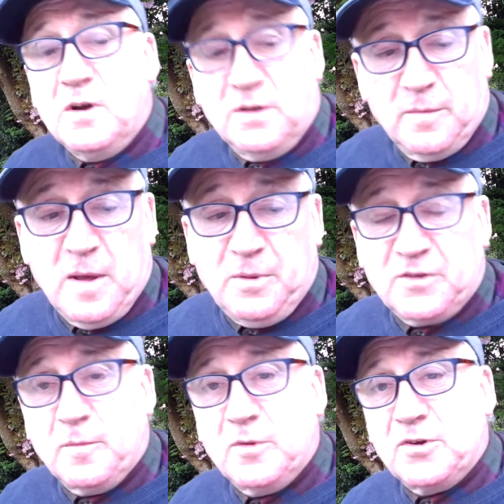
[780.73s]
There may be
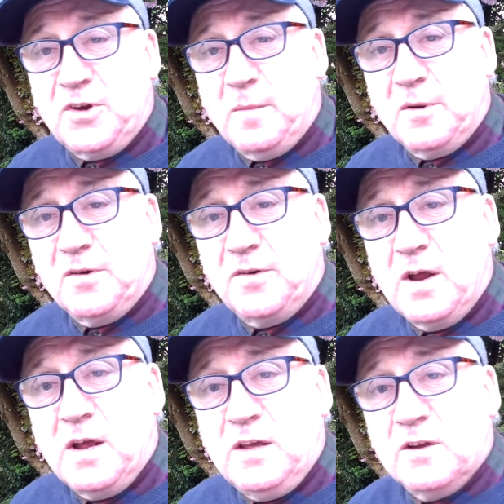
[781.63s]
some other name on it.
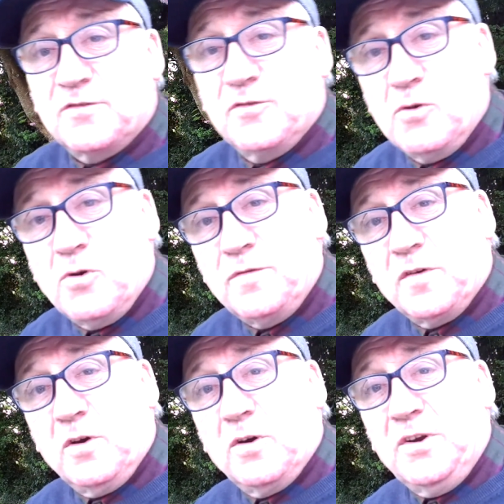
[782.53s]
You're so good for
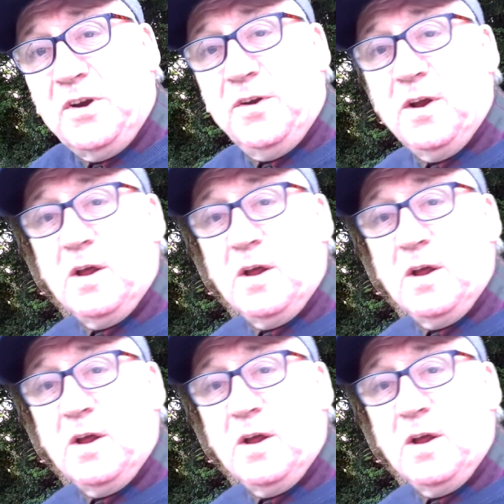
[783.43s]
looking in.